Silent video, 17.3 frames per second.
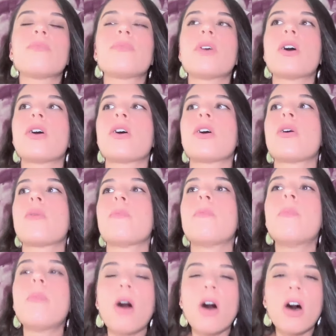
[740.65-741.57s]
her
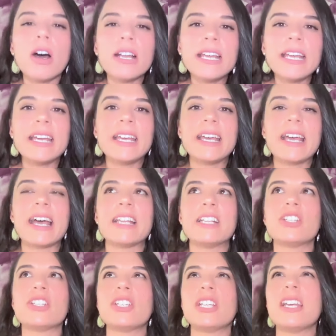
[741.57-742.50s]
body
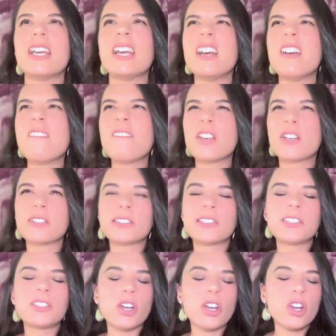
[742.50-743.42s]
and she feels
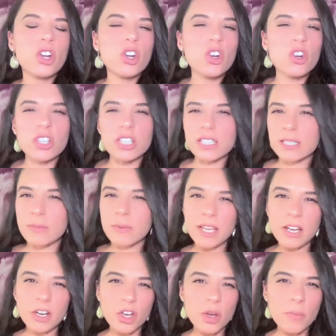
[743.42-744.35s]
so good to
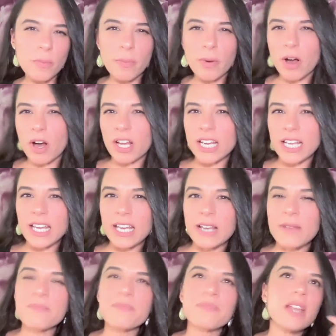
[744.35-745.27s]
be in her
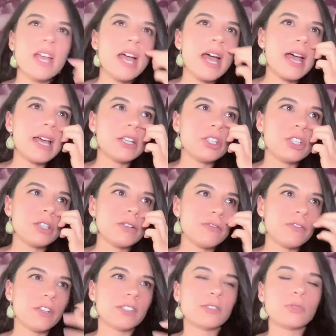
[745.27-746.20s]
body and she
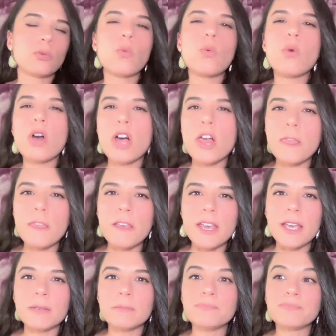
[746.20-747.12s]
feels
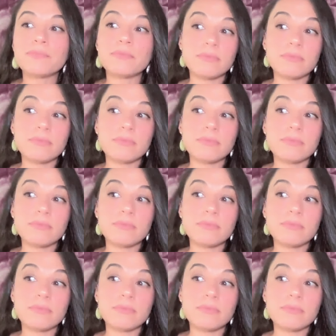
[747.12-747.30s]
worthy.